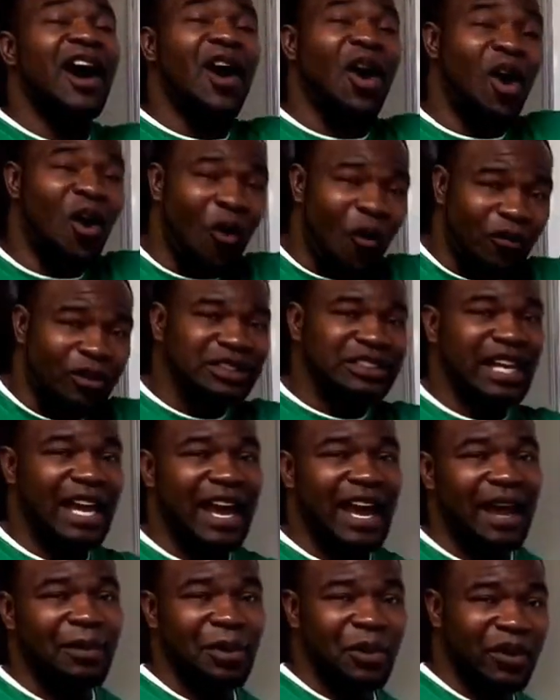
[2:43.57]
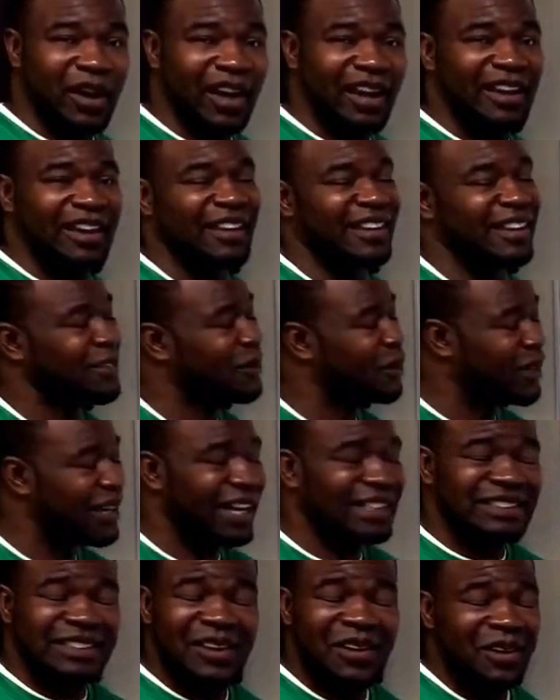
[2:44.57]
overtime okay we're
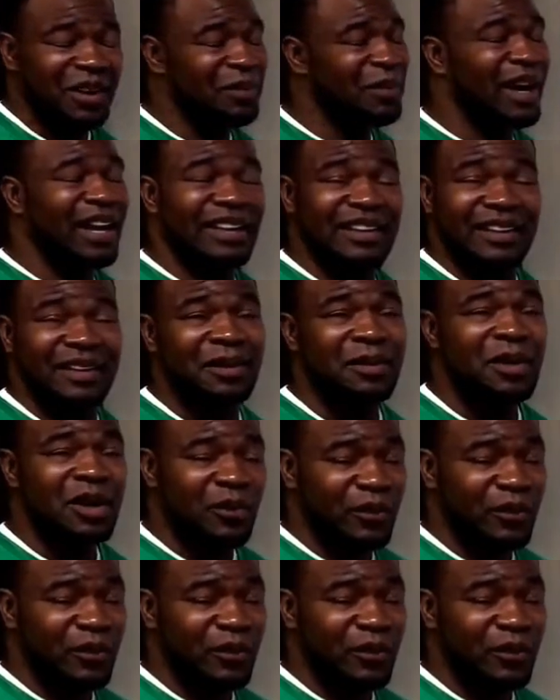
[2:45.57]
not talking about them